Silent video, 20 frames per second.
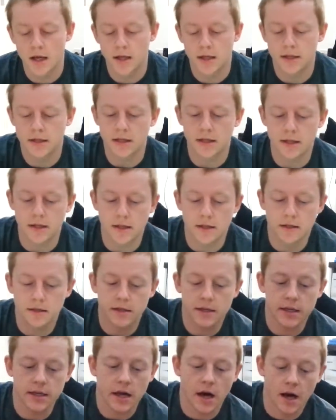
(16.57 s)

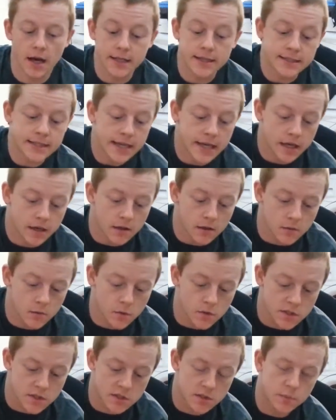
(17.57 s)
The idea
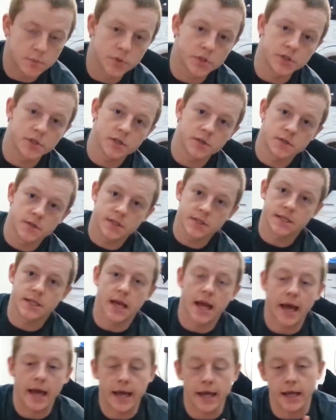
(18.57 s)
was to produce
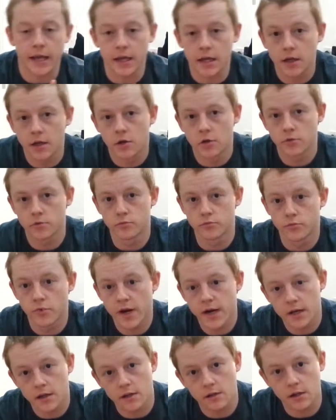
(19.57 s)
a
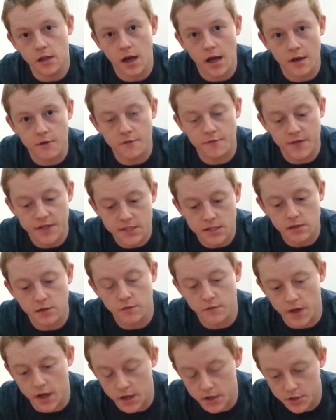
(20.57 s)
real-life physical
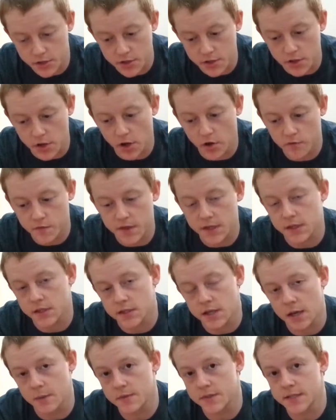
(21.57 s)
version of the
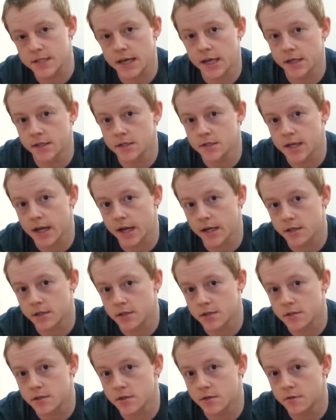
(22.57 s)
type of status
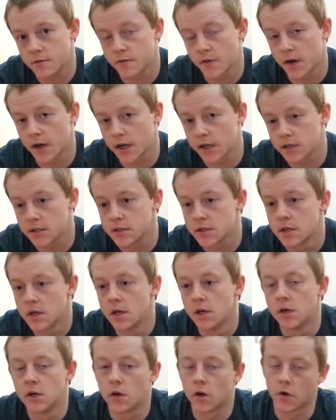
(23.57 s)
gauges you would find
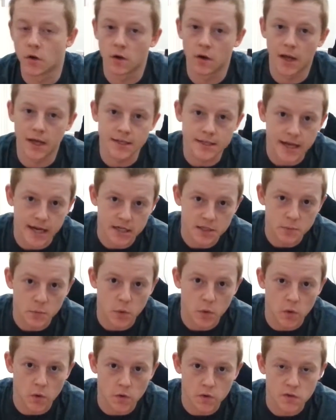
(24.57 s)
on online
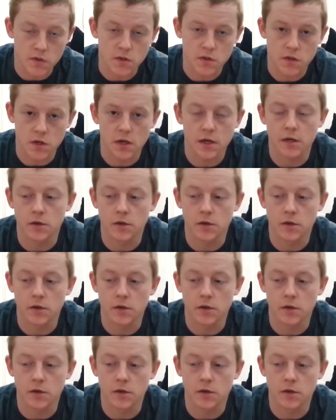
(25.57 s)
dashboards,